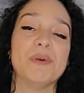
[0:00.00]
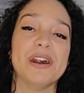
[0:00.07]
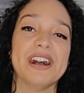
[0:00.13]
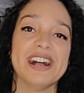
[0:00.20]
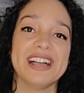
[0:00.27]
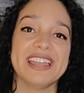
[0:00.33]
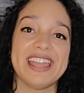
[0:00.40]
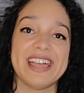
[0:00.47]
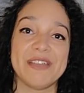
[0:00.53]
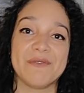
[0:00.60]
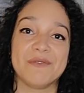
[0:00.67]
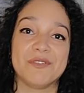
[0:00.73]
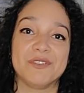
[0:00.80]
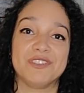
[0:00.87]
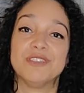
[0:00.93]
But
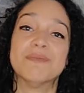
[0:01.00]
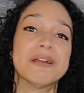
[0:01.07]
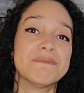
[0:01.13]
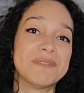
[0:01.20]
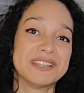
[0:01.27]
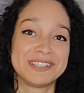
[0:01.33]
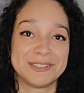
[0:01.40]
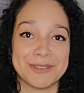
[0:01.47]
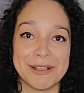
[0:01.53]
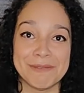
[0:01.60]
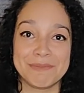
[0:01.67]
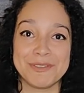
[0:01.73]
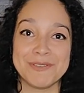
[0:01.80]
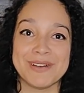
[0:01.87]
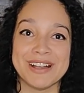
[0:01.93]
I will do my best to
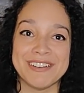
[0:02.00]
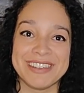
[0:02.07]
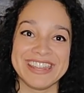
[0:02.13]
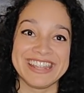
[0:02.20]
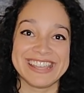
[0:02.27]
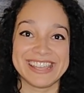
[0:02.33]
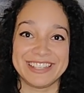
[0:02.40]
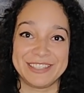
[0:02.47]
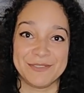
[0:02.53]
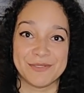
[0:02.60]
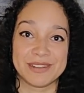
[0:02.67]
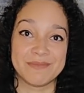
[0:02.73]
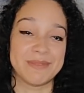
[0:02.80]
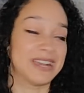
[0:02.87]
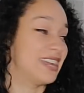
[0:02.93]
help you out in case you
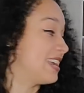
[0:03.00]
want to